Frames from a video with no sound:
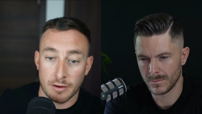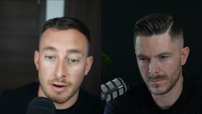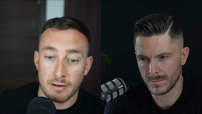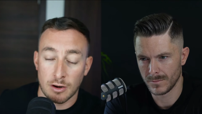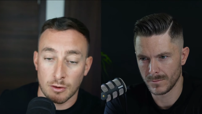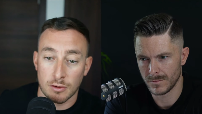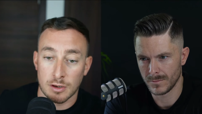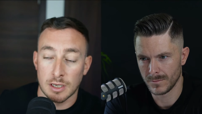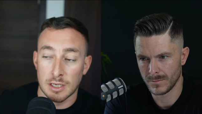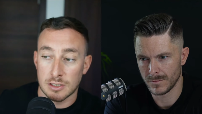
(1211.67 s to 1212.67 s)
Speaker 1: very long,
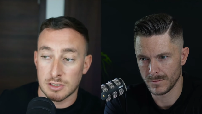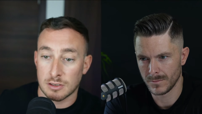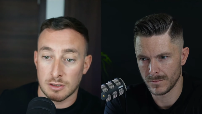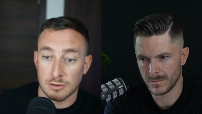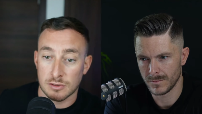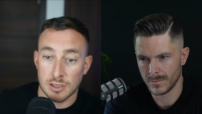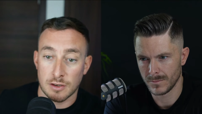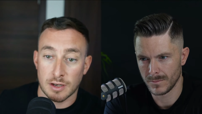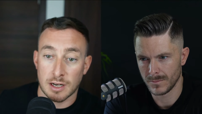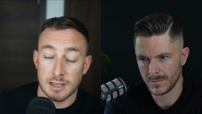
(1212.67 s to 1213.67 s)
long
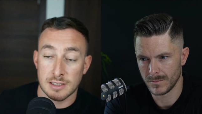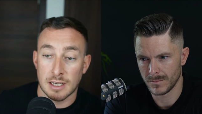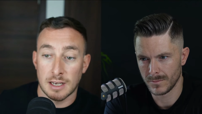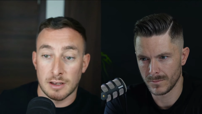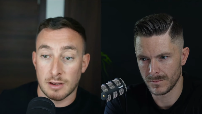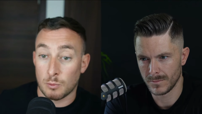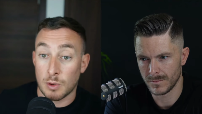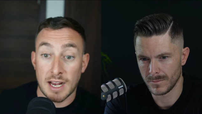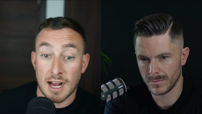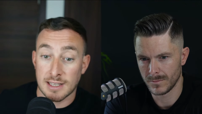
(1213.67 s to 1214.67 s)
serving clients.
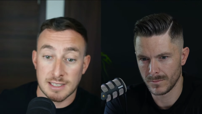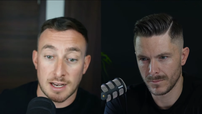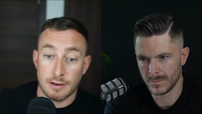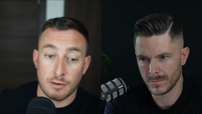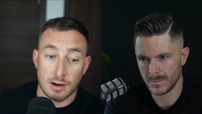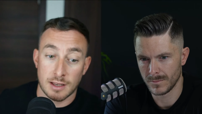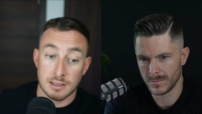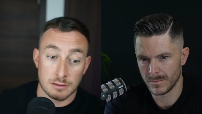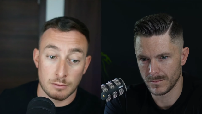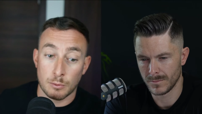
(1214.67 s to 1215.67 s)
We had to have
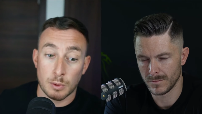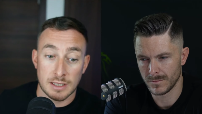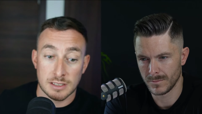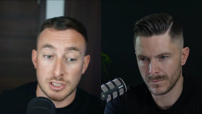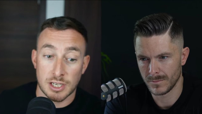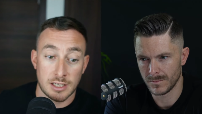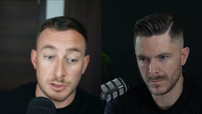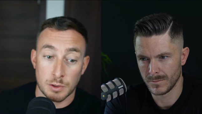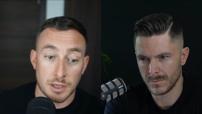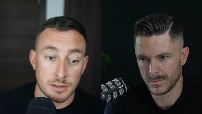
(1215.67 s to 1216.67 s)
clients that were willing to change
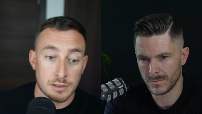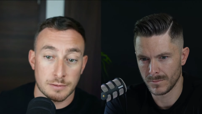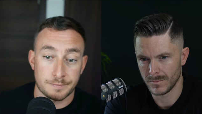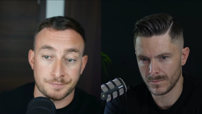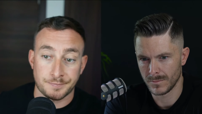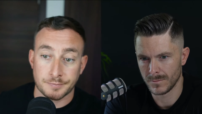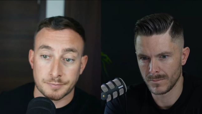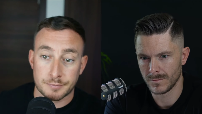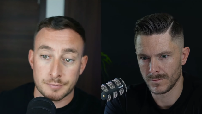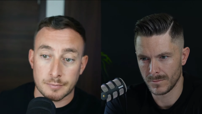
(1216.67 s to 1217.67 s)
with us.
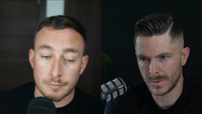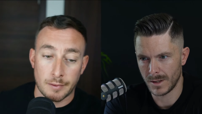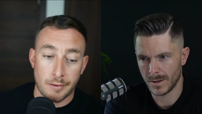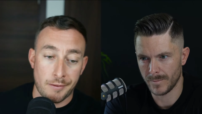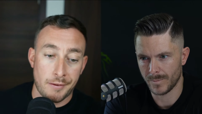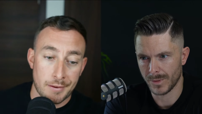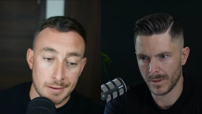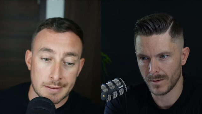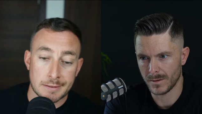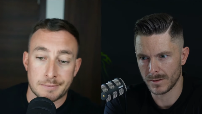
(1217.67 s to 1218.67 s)
Speaker 2: Yeah.
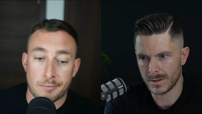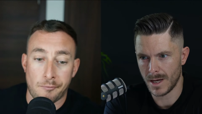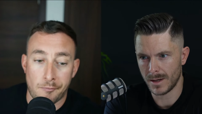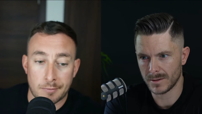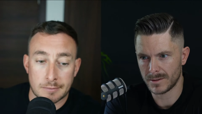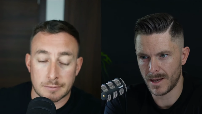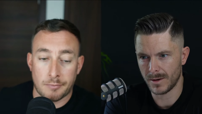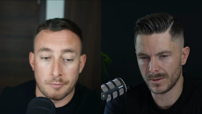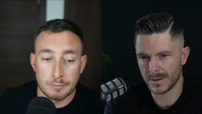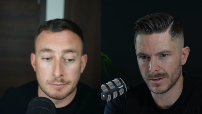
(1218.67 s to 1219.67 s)
Staying, staying on
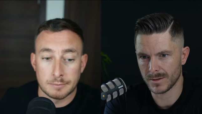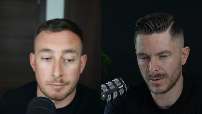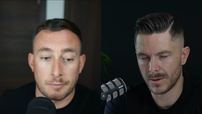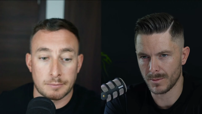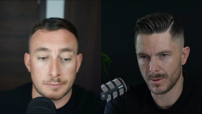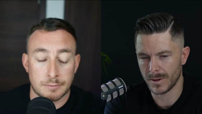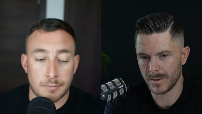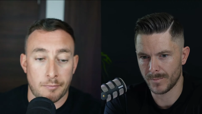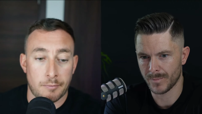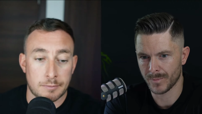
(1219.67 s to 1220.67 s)
this because I've got another one here.
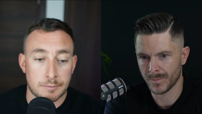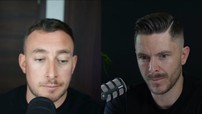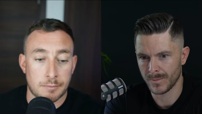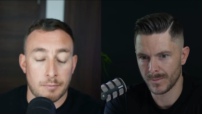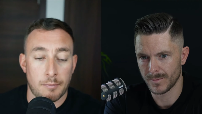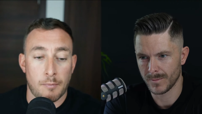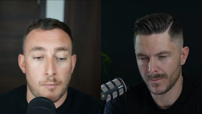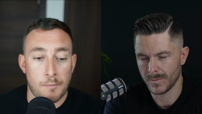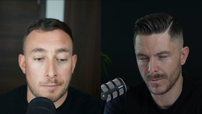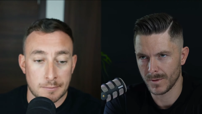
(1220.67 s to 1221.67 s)

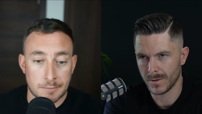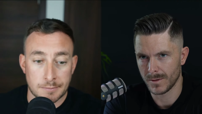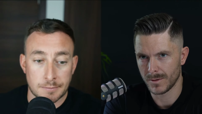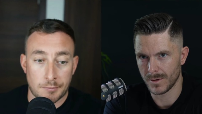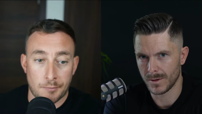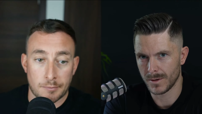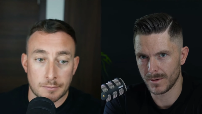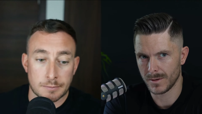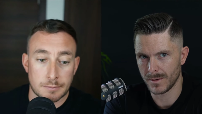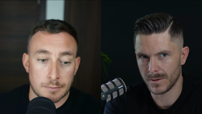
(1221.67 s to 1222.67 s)
The,
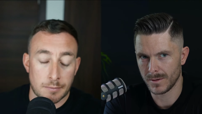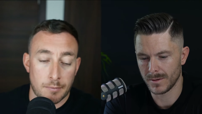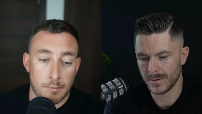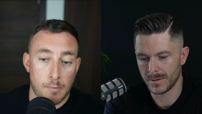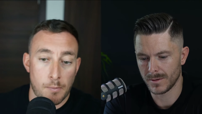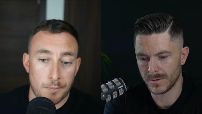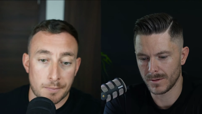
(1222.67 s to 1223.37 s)
the